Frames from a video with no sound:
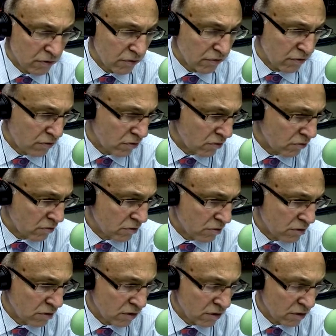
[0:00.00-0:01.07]
the
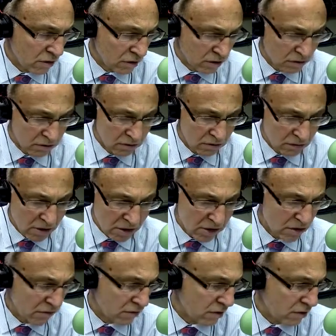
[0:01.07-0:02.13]
funeral and the
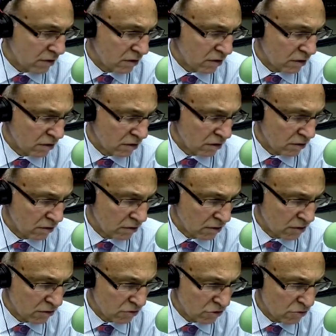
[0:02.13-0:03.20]
rest of it that
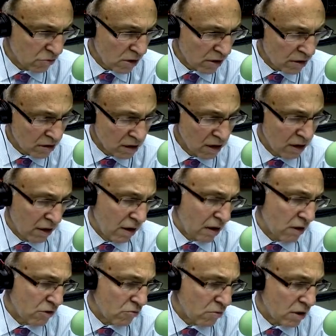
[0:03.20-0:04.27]
goes with it,
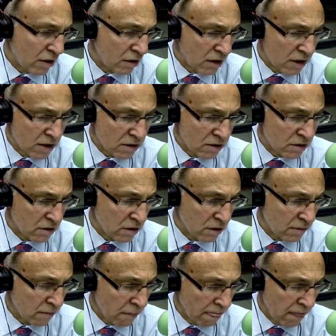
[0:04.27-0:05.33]
as well as
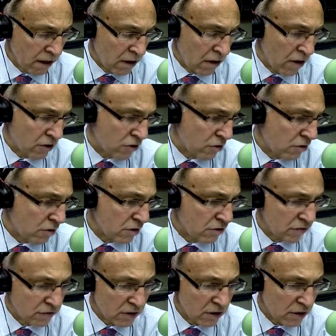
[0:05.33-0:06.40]

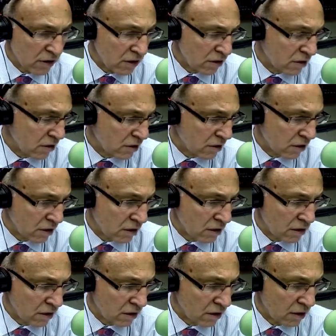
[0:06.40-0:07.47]
attorney's fees
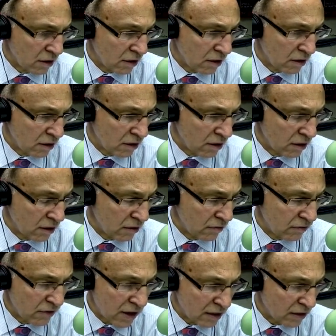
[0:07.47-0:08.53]

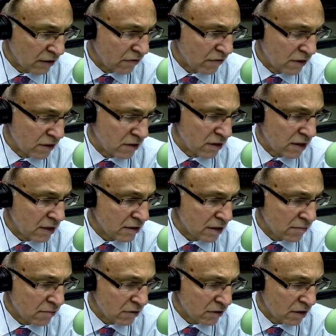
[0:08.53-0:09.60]
and filing fees and that
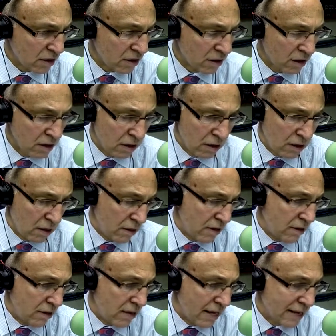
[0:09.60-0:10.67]
type of thing,
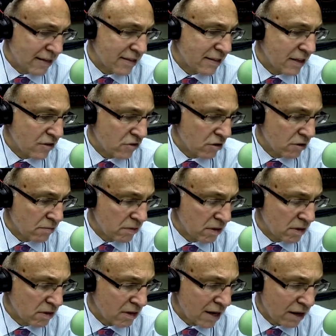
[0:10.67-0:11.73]
that estate's going to
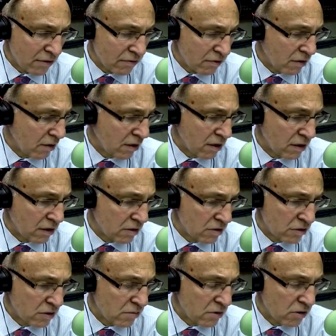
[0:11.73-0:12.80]
be insolvent, and there's
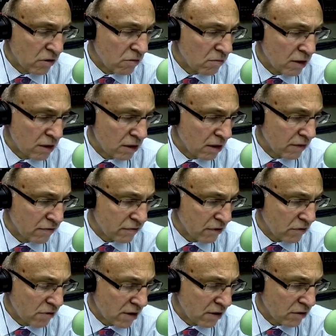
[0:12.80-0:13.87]
going to be no money left
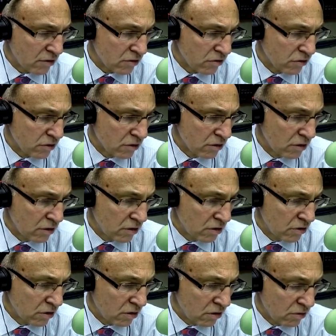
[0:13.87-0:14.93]
for creditors.
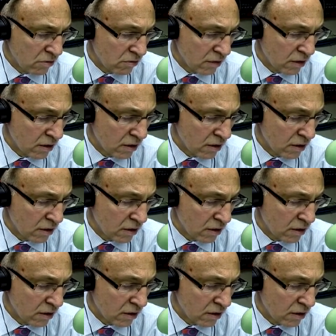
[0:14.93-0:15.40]
So,